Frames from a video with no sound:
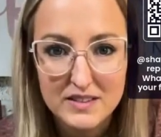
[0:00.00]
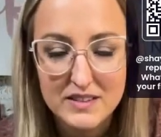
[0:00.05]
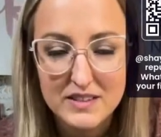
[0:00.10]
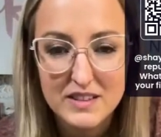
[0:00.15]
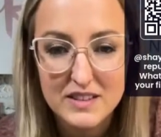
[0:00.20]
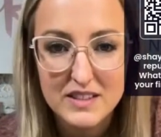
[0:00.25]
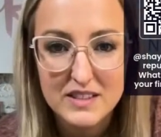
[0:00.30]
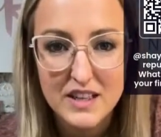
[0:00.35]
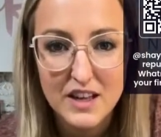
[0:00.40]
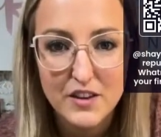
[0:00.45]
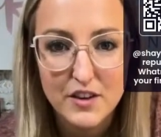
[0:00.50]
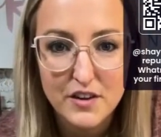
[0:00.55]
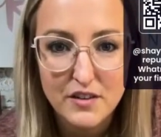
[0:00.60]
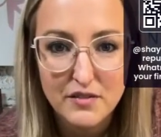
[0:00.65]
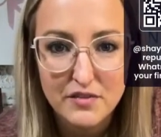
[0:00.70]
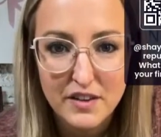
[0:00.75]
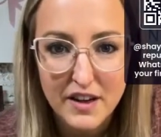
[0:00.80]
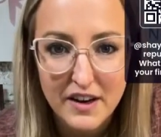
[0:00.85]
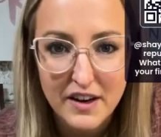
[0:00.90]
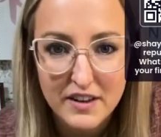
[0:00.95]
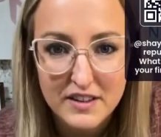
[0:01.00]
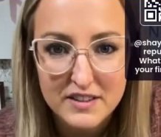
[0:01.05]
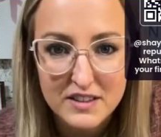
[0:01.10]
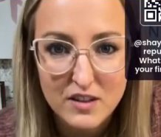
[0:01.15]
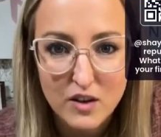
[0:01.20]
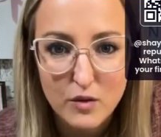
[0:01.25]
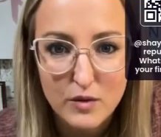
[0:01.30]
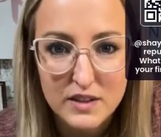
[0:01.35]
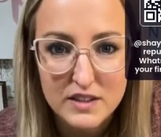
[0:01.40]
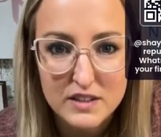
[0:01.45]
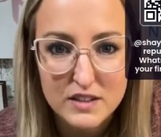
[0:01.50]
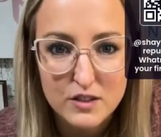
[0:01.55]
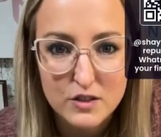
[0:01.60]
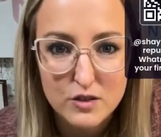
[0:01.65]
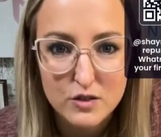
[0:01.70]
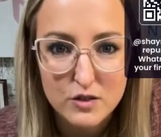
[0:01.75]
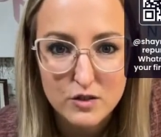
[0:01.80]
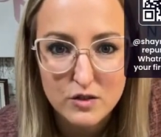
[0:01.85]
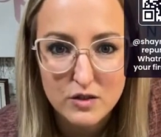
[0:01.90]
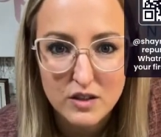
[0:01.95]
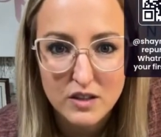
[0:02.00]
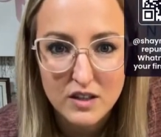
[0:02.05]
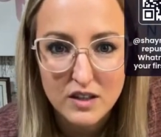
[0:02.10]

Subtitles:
Southern Flair doesn't always do.